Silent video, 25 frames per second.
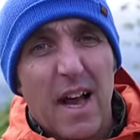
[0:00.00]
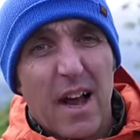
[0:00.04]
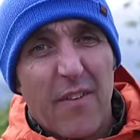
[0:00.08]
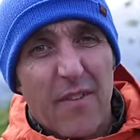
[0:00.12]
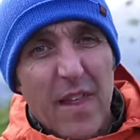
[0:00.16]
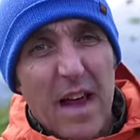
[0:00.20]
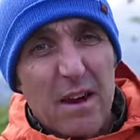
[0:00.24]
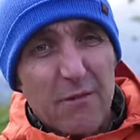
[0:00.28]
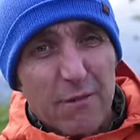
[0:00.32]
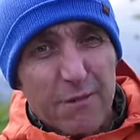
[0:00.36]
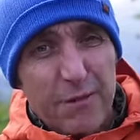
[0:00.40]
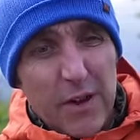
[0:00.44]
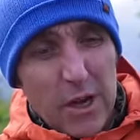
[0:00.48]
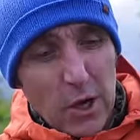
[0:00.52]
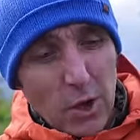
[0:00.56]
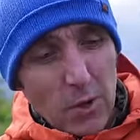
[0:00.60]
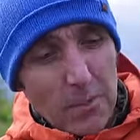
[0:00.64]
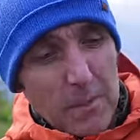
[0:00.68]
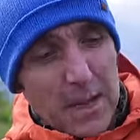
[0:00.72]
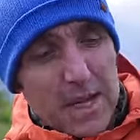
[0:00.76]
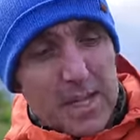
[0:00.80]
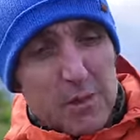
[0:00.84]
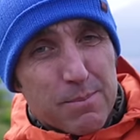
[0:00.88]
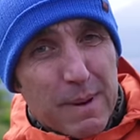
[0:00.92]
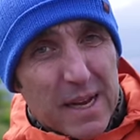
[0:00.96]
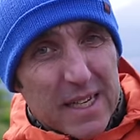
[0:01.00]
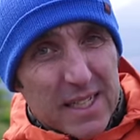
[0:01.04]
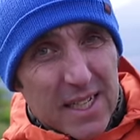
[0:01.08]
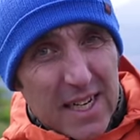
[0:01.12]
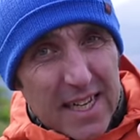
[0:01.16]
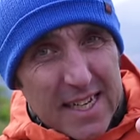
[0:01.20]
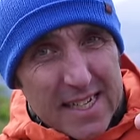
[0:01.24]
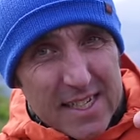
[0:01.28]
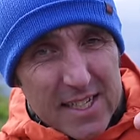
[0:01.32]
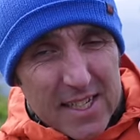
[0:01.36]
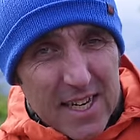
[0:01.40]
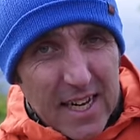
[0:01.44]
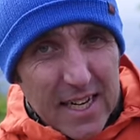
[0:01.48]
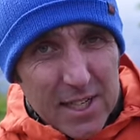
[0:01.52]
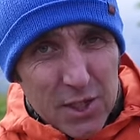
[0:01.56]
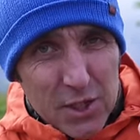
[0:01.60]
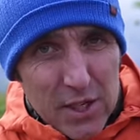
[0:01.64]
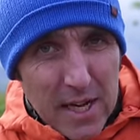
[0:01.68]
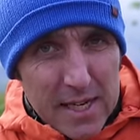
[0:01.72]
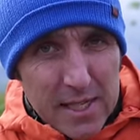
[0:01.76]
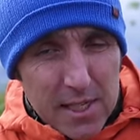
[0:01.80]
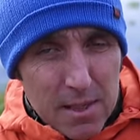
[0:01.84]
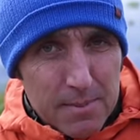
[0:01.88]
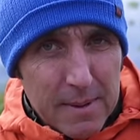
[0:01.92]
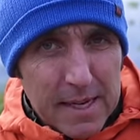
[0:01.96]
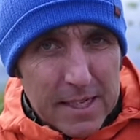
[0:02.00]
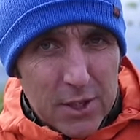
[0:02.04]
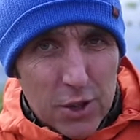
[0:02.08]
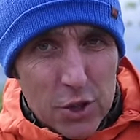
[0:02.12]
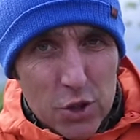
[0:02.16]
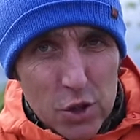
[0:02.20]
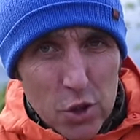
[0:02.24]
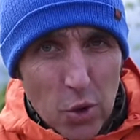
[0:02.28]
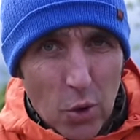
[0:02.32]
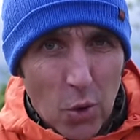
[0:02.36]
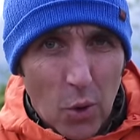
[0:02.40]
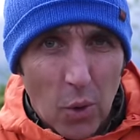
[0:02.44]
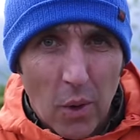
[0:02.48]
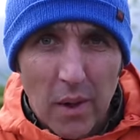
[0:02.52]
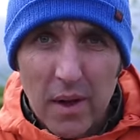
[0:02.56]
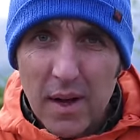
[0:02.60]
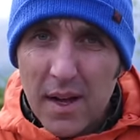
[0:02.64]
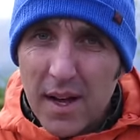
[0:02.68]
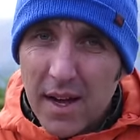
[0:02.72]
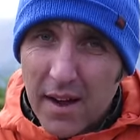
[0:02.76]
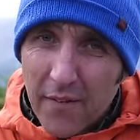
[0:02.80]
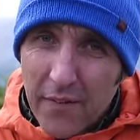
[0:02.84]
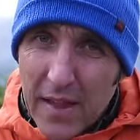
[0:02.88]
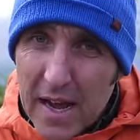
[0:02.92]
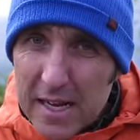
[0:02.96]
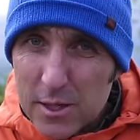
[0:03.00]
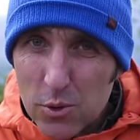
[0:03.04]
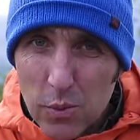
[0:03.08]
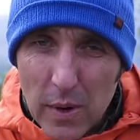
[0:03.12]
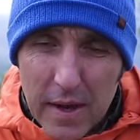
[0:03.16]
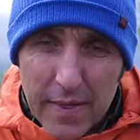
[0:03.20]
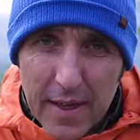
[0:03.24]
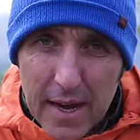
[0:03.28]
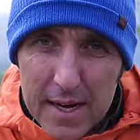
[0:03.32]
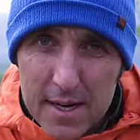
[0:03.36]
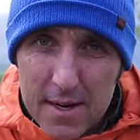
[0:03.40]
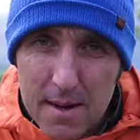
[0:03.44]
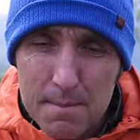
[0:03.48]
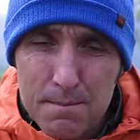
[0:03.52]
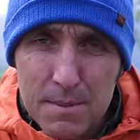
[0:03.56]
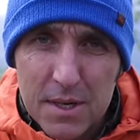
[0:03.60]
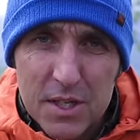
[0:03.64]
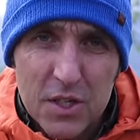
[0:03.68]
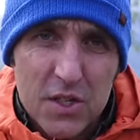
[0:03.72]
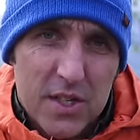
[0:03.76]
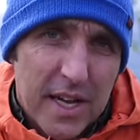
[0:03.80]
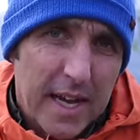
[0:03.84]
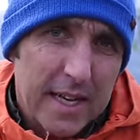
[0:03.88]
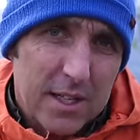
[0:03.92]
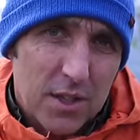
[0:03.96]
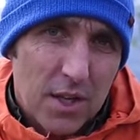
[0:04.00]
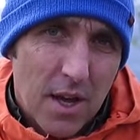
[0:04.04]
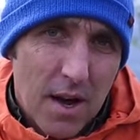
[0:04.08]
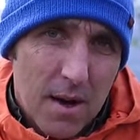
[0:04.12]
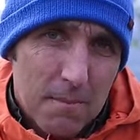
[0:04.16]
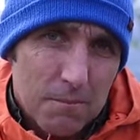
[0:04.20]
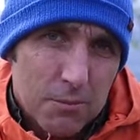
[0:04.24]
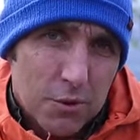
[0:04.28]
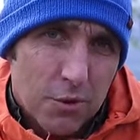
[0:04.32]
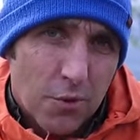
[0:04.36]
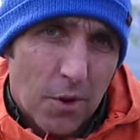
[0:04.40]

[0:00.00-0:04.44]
And that film is basically 6 centimeters tall. And that's where that number 6 comes